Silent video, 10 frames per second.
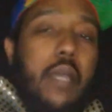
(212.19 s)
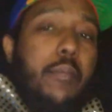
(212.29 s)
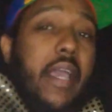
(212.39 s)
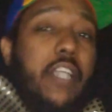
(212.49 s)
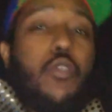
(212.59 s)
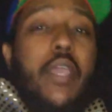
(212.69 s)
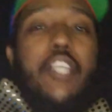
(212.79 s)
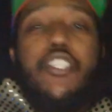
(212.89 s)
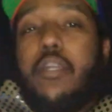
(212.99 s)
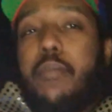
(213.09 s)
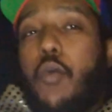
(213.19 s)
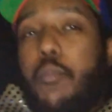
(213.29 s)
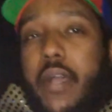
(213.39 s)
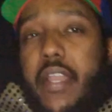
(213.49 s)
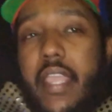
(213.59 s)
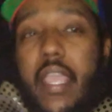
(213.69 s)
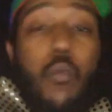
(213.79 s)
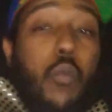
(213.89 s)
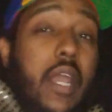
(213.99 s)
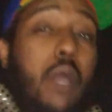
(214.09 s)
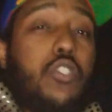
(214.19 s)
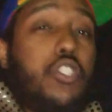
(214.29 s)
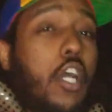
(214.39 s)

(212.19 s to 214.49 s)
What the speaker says: My education about money and what I was